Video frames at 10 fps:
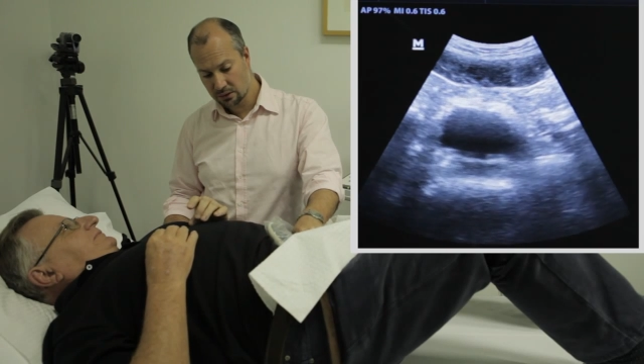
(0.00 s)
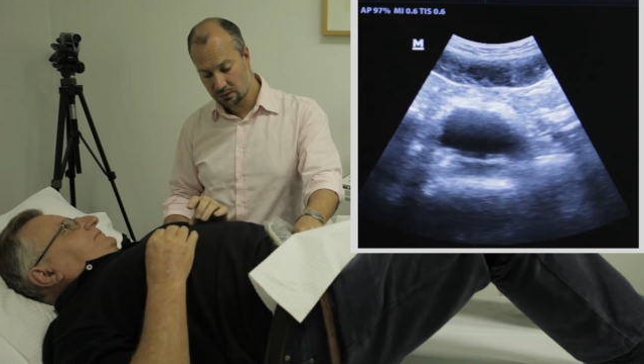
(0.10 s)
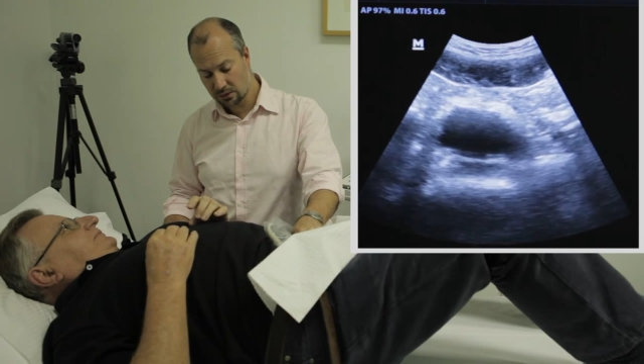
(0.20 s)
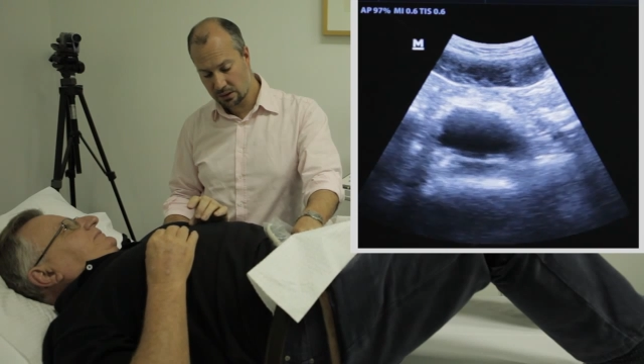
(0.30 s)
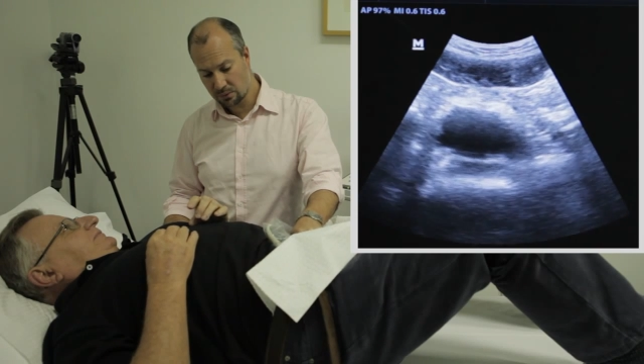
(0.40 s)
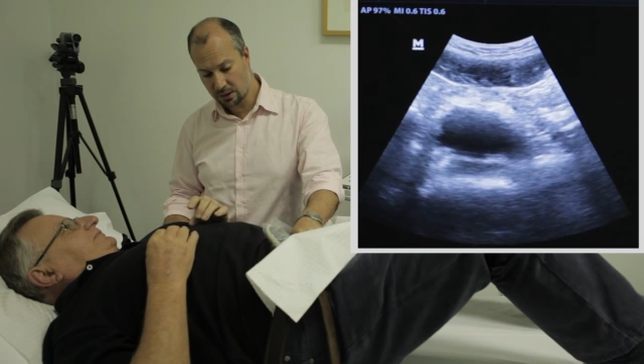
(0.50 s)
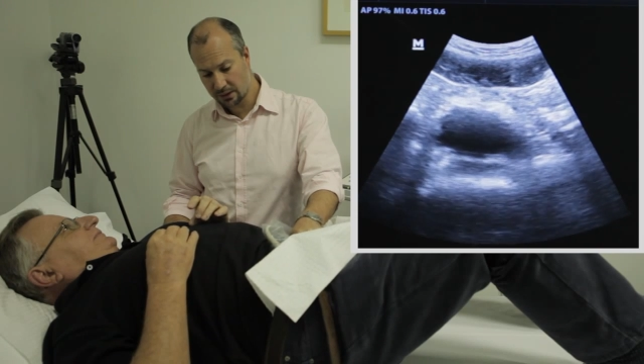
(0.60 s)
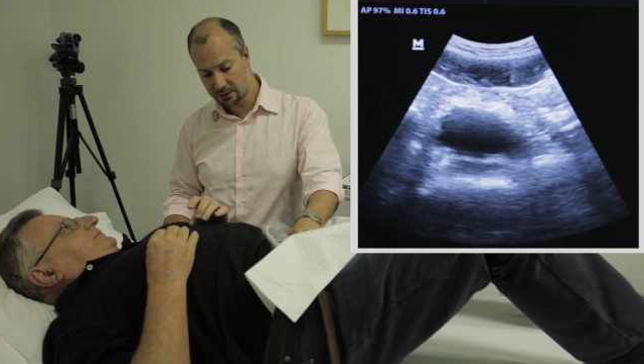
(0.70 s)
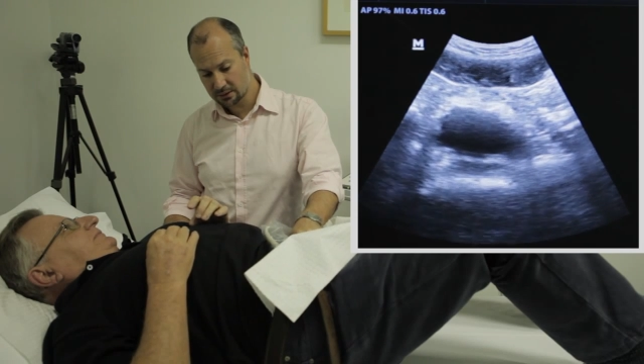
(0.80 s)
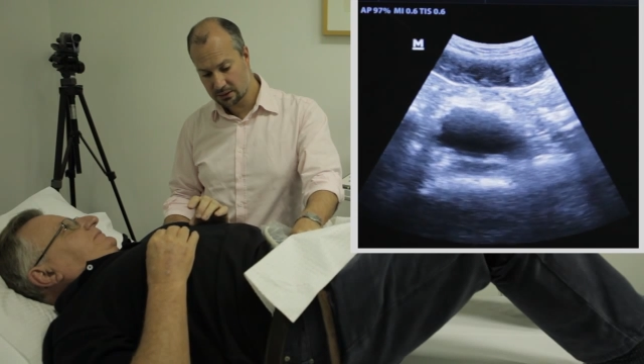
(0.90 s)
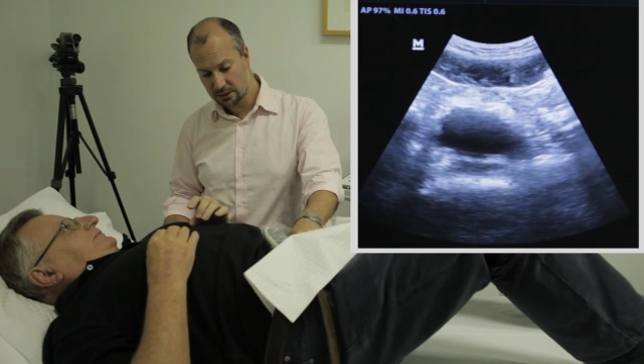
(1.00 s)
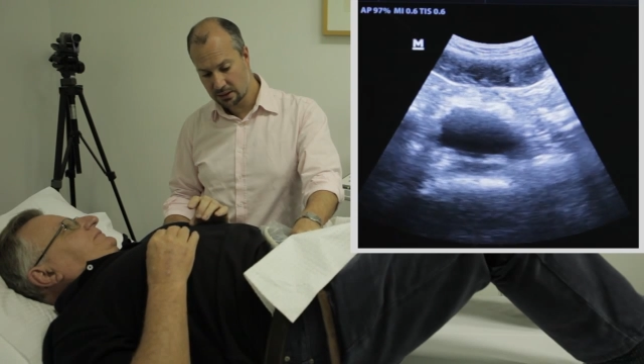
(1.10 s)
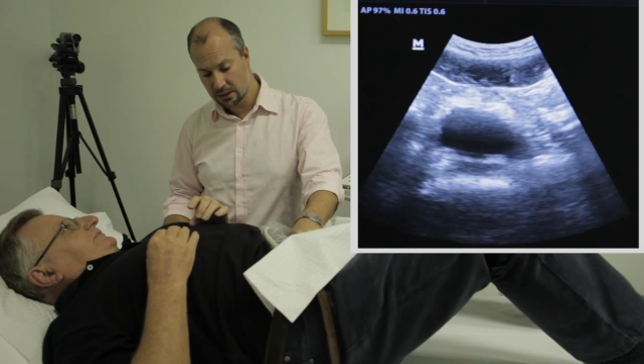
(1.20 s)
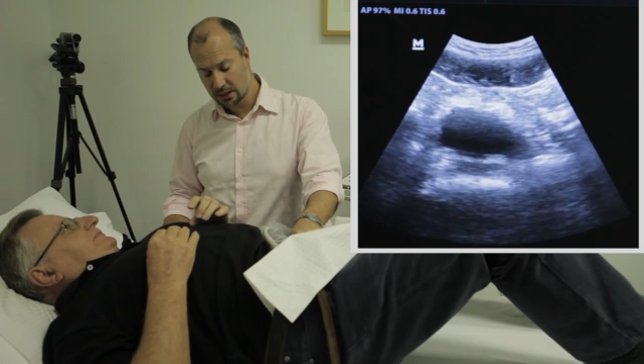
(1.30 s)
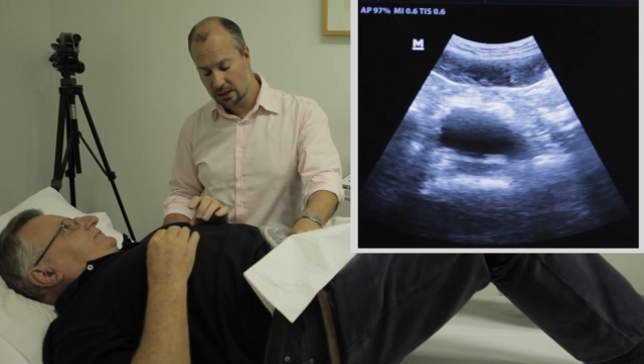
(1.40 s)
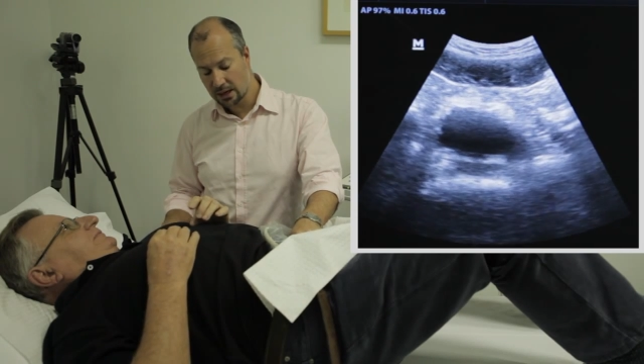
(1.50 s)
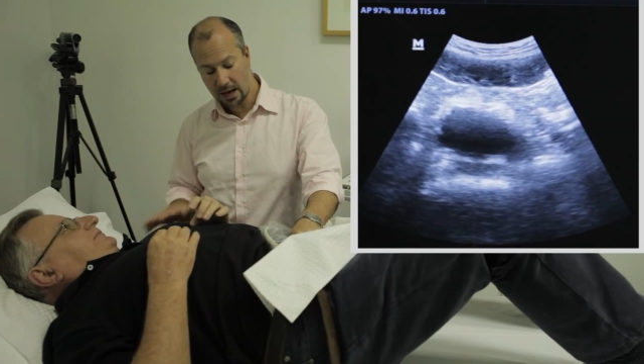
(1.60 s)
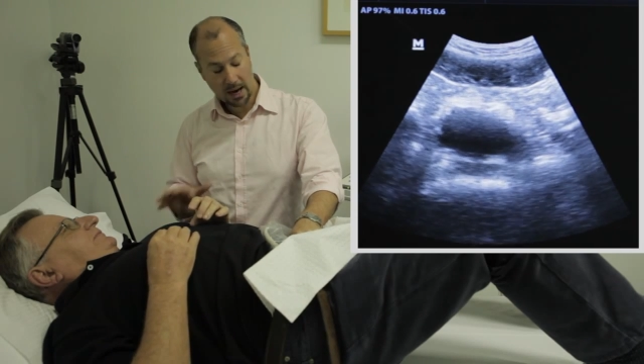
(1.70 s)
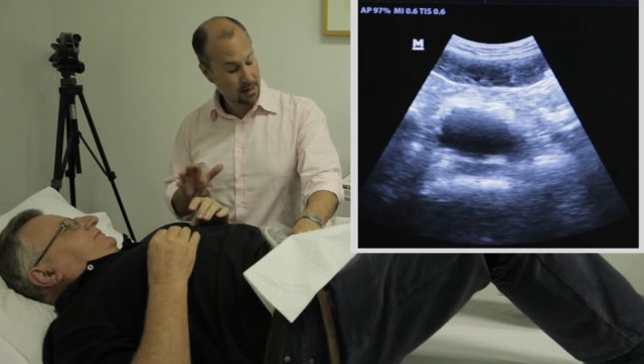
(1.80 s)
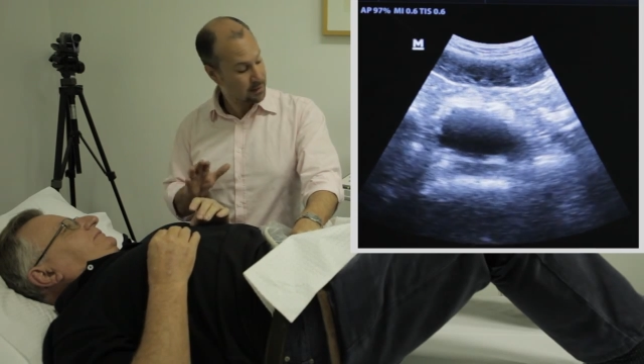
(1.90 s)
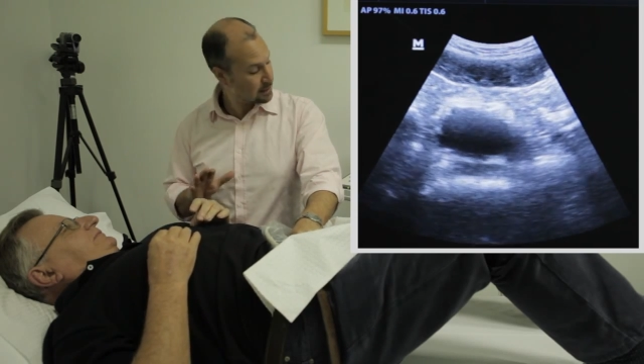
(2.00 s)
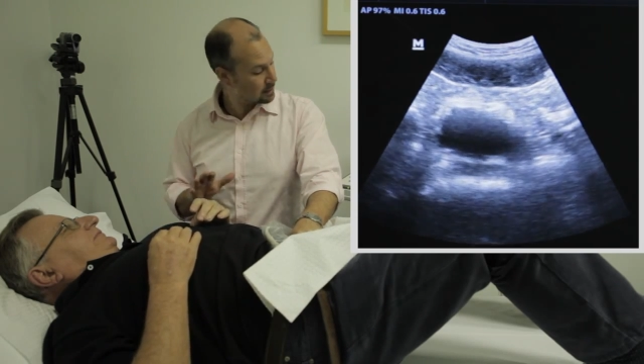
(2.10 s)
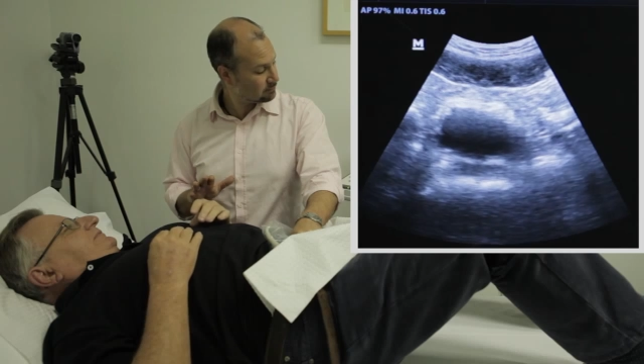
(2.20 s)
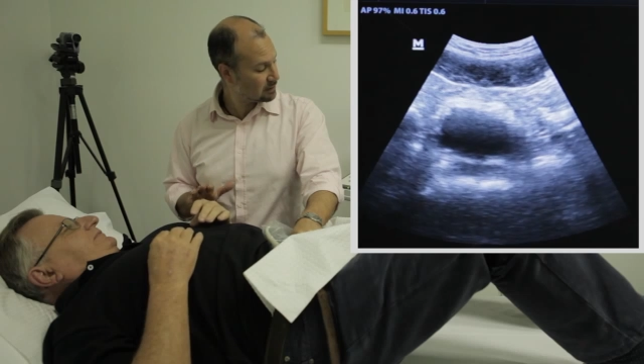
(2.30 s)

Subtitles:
Three breaths. And again,